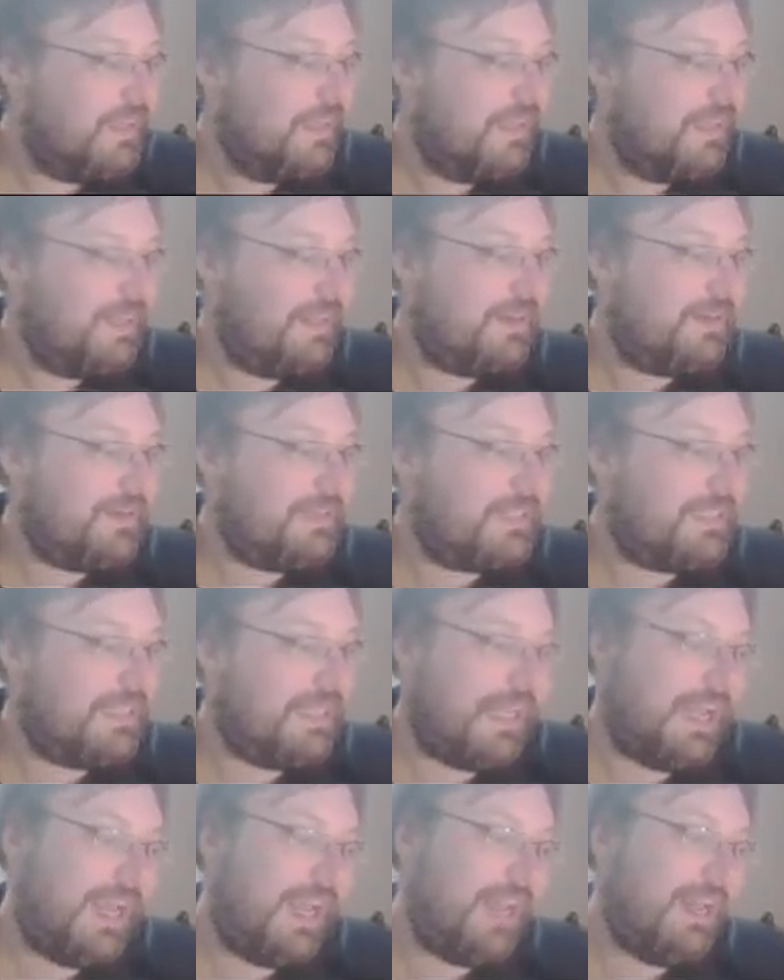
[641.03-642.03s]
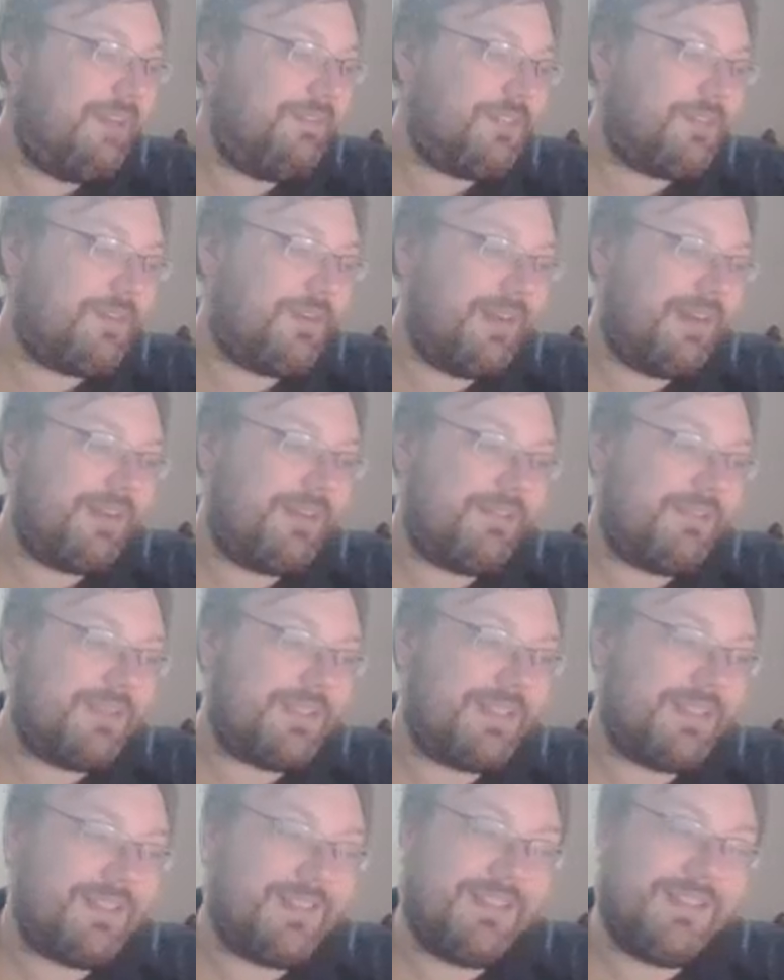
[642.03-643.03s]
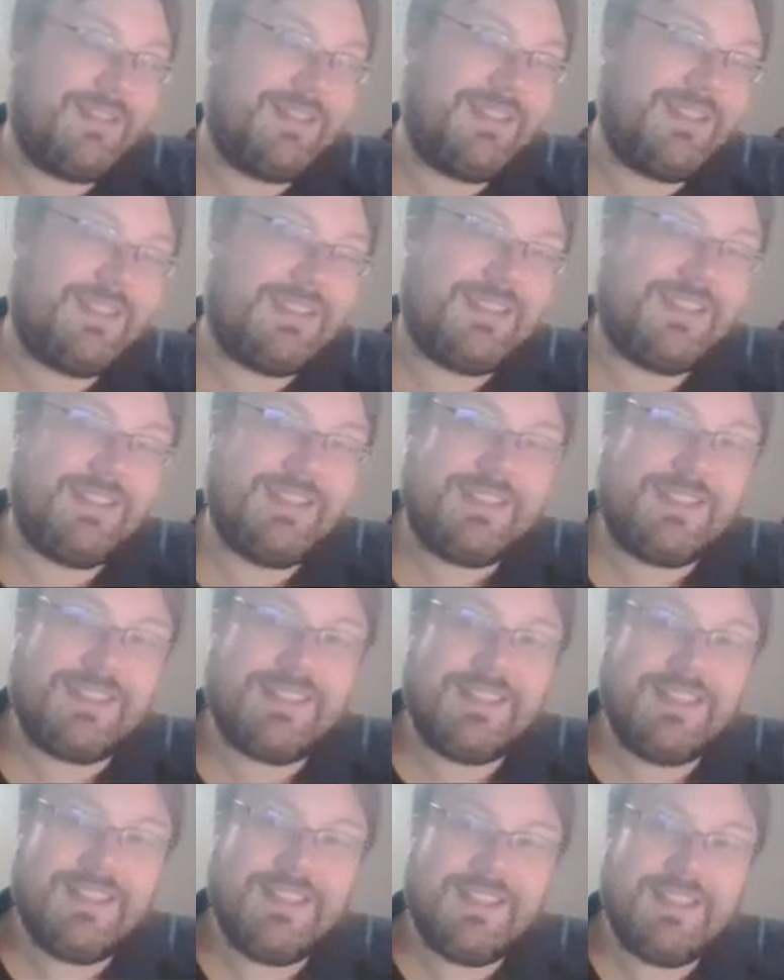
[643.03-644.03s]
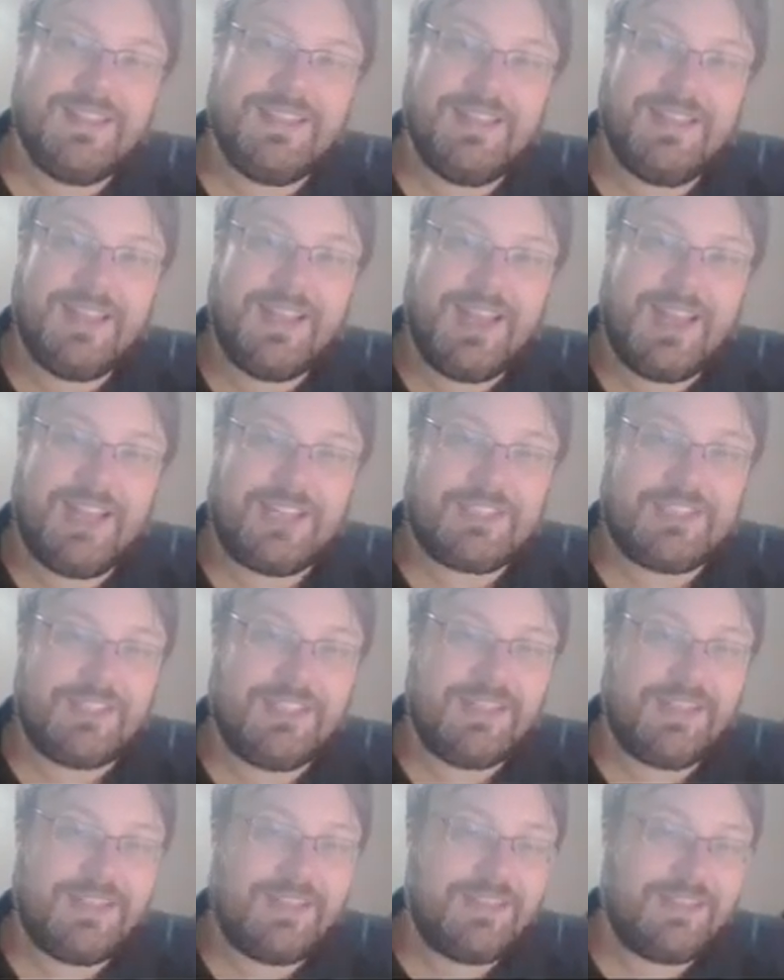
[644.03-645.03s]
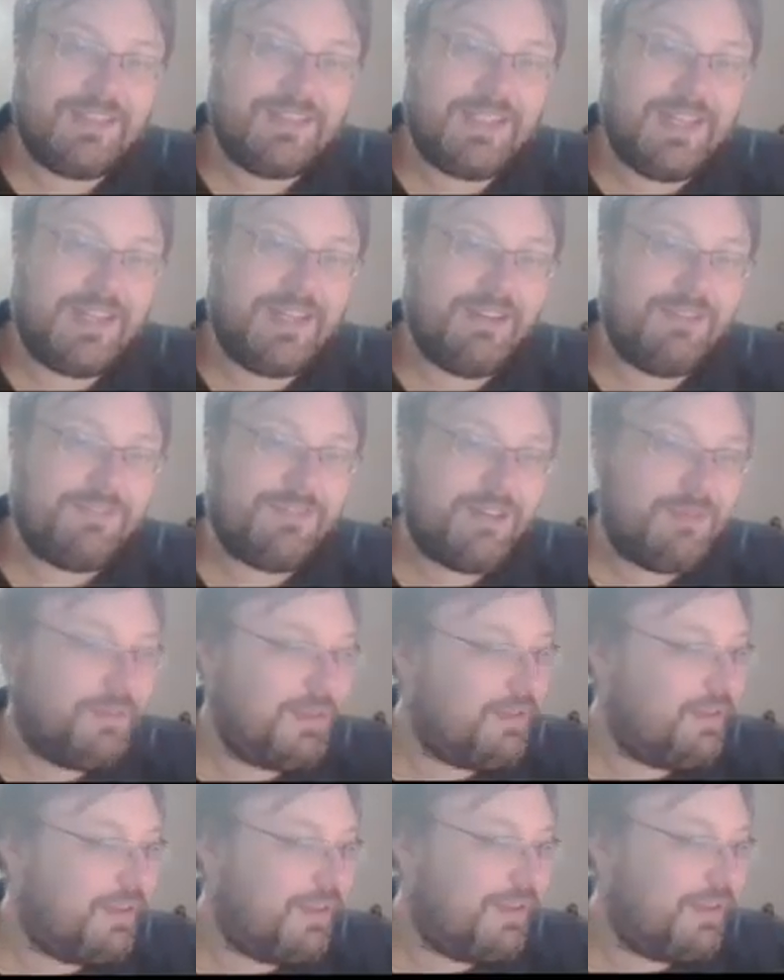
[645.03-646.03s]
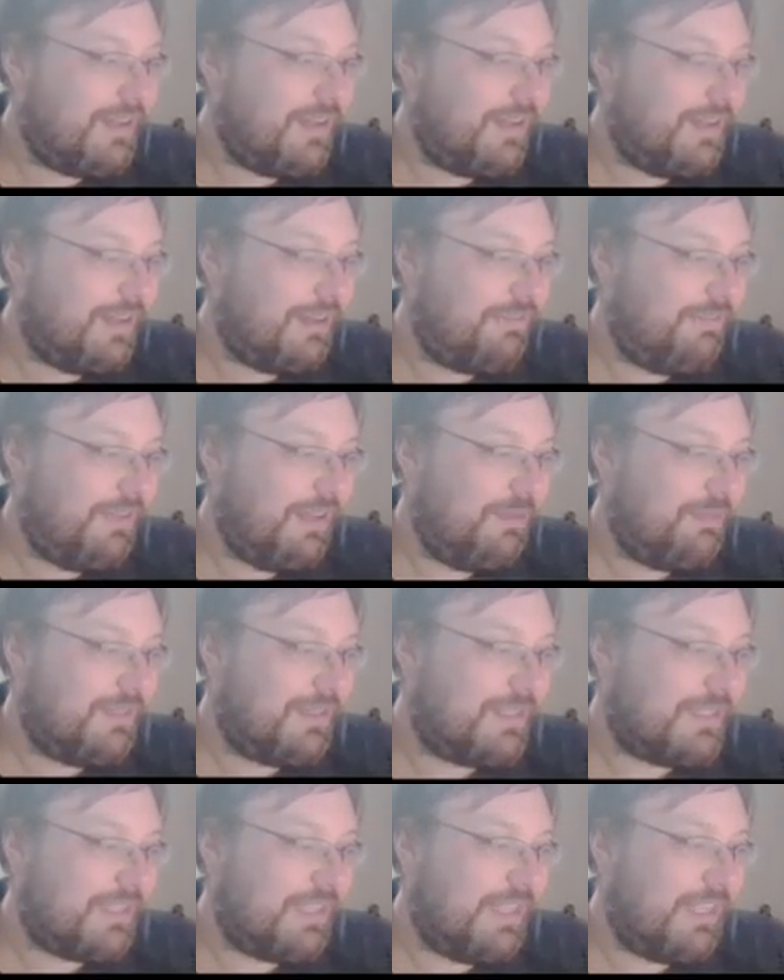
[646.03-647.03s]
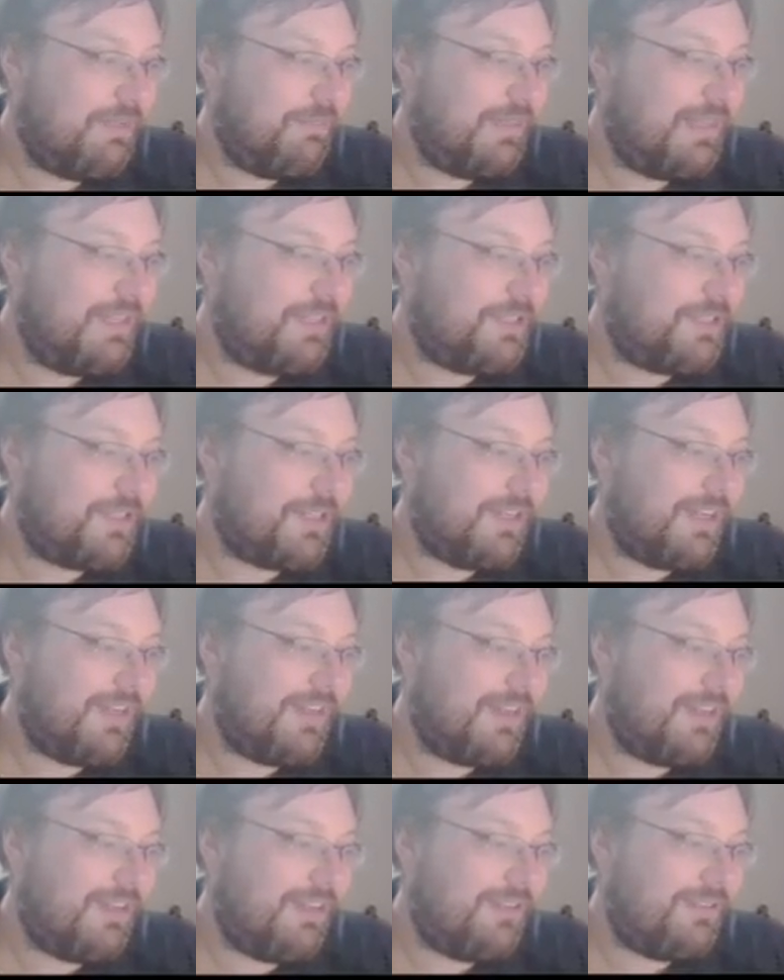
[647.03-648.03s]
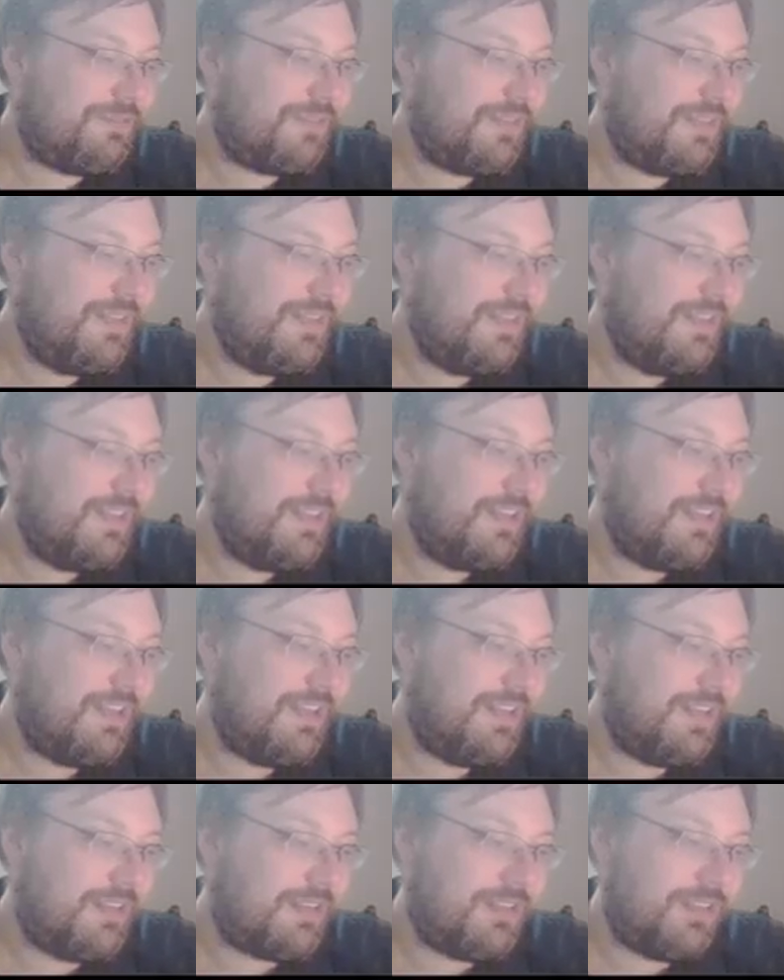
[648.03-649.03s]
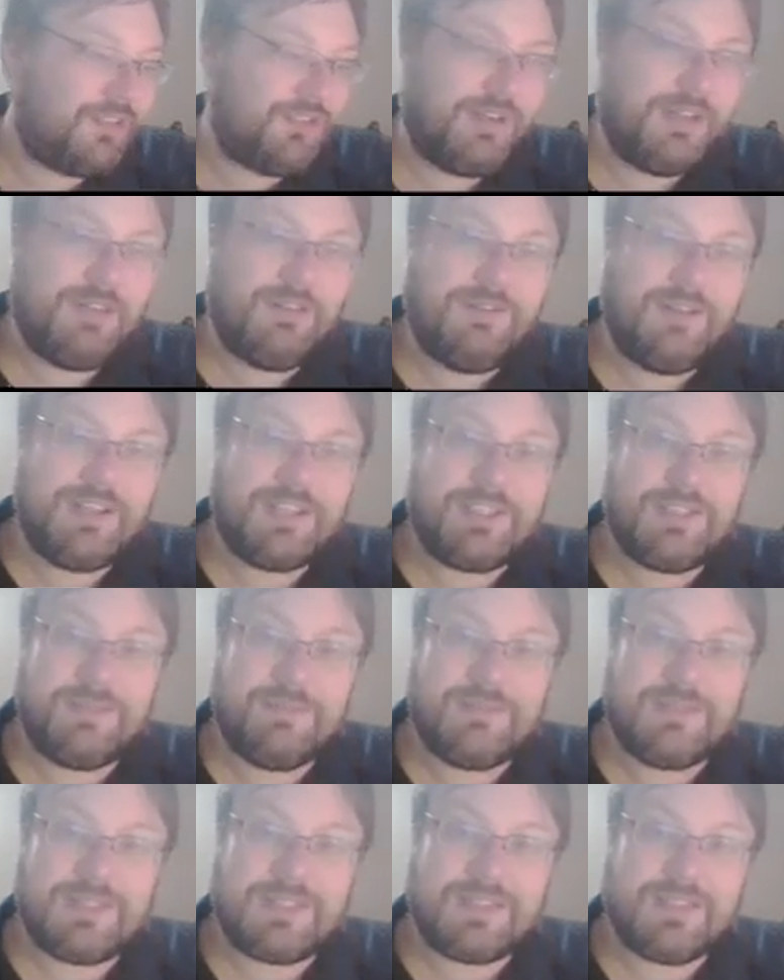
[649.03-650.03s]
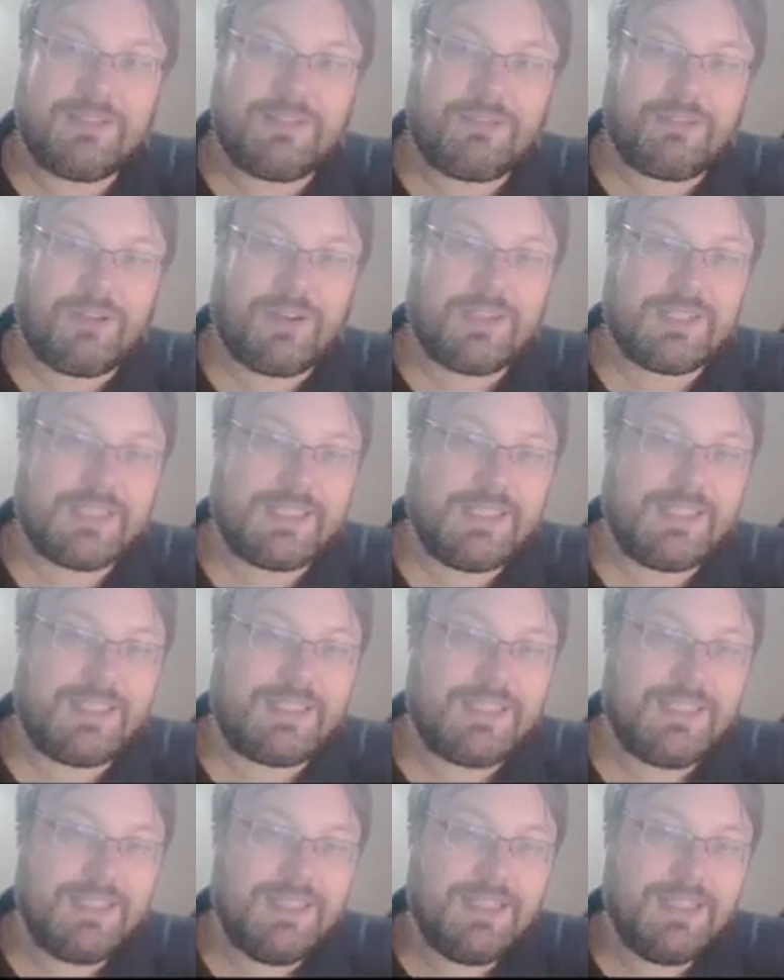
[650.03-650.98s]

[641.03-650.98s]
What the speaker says: Here's the 8 of triangles. This is actually taken from a famous image of Katrina victims crossing